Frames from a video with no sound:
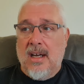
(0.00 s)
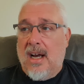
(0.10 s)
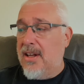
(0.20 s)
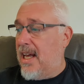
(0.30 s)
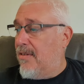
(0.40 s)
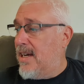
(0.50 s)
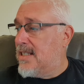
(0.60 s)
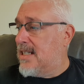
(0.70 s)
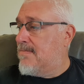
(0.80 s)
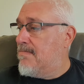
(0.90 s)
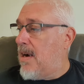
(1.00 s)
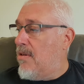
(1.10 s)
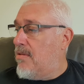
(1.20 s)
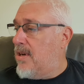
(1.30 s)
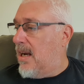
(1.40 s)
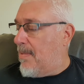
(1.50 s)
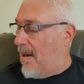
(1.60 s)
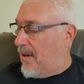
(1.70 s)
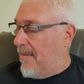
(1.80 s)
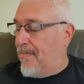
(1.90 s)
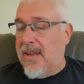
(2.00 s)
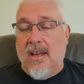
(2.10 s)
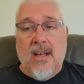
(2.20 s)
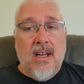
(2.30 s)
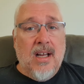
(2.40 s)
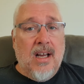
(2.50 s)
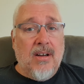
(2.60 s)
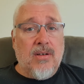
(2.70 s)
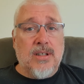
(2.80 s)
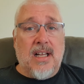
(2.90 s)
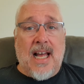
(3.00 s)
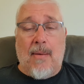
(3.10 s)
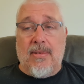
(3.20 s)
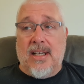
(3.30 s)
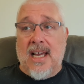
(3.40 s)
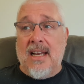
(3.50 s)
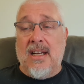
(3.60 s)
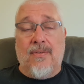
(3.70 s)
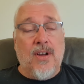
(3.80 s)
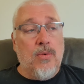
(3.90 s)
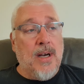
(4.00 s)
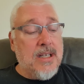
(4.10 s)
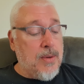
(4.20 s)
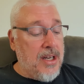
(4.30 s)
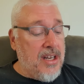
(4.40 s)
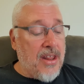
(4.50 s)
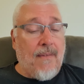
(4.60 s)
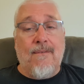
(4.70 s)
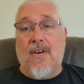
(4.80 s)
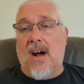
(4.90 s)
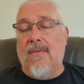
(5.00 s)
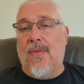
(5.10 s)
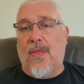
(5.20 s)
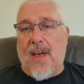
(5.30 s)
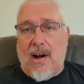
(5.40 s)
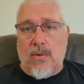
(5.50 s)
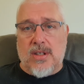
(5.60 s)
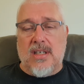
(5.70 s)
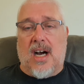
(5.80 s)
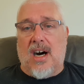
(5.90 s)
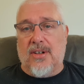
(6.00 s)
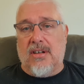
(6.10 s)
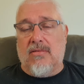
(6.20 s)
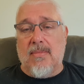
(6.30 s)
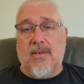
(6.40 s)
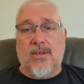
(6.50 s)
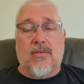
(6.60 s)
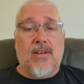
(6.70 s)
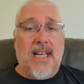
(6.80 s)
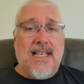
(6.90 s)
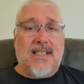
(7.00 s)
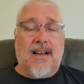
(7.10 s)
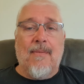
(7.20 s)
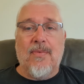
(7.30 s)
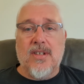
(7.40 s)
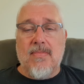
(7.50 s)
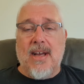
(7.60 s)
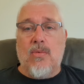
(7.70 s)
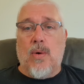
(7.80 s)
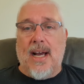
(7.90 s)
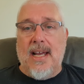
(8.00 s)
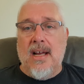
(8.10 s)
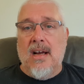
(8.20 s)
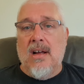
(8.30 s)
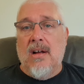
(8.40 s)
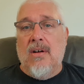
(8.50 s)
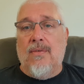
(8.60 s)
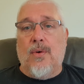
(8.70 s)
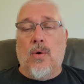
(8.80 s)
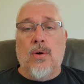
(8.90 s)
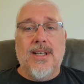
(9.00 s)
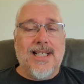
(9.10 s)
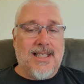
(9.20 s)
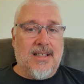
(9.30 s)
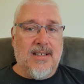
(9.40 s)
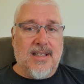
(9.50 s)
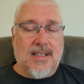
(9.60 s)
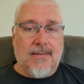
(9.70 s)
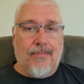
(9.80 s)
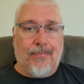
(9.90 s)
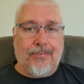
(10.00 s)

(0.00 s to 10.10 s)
And there he is, he's moaning about it. And of course it'll happen again in a few weeks when another 5,000 hardened criminals are released to make way for dissidents.